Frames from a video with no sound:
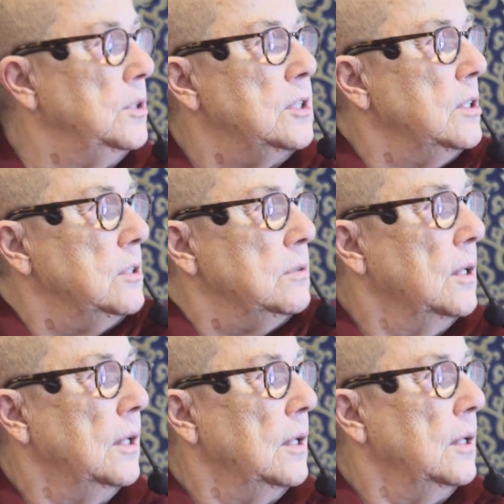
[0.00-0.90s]
This is, do
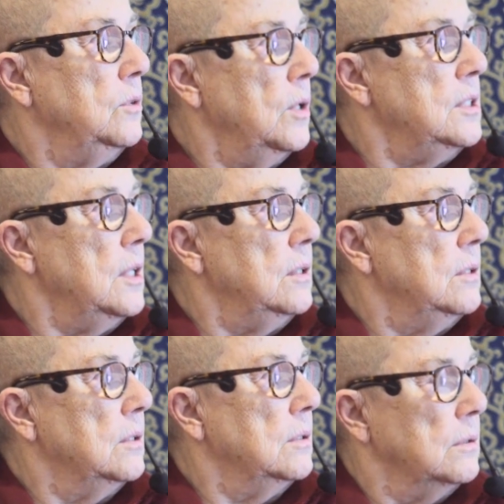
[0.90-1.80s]
you understand?
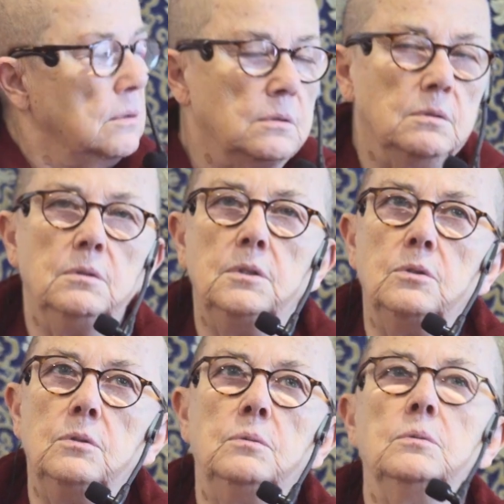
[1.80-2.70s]

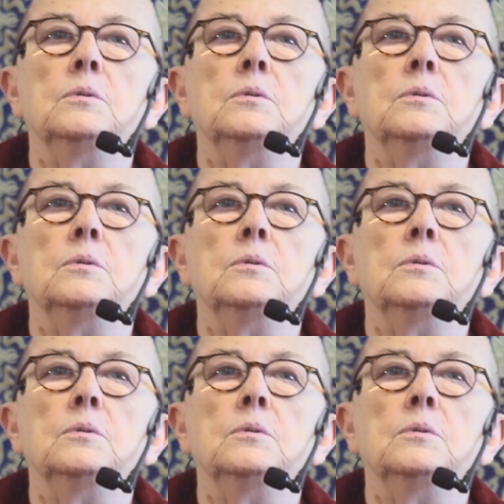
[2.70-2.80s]
That's all.